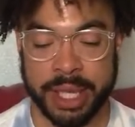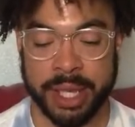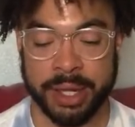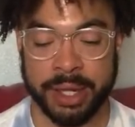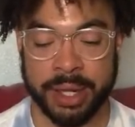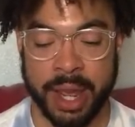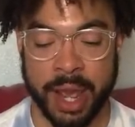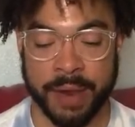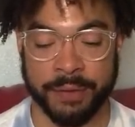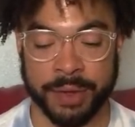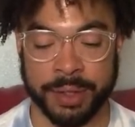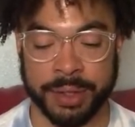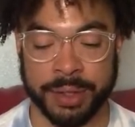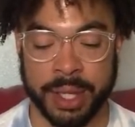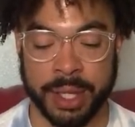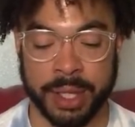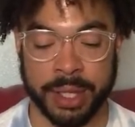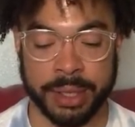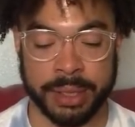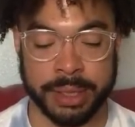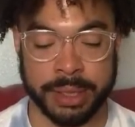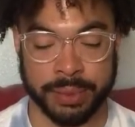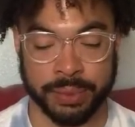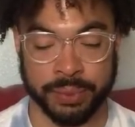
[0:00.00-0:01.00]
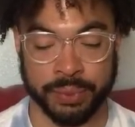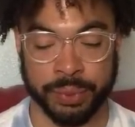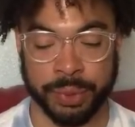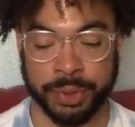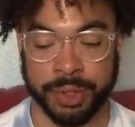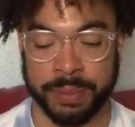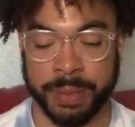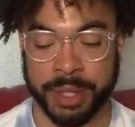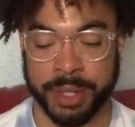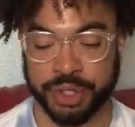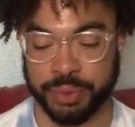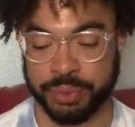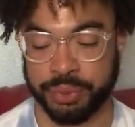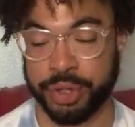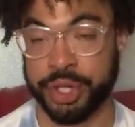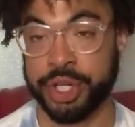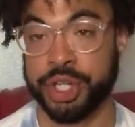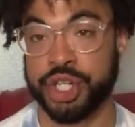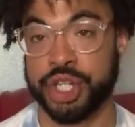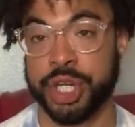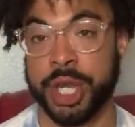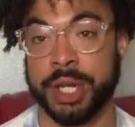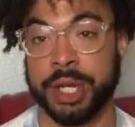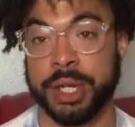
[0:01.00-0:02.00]
And everything is really much
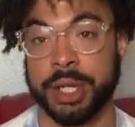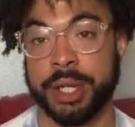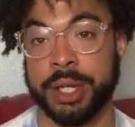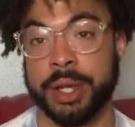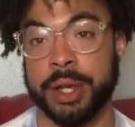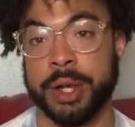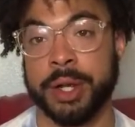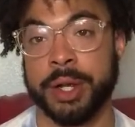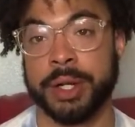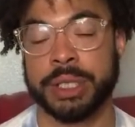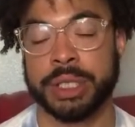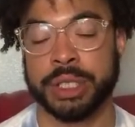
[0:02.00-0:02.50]
appreciated here.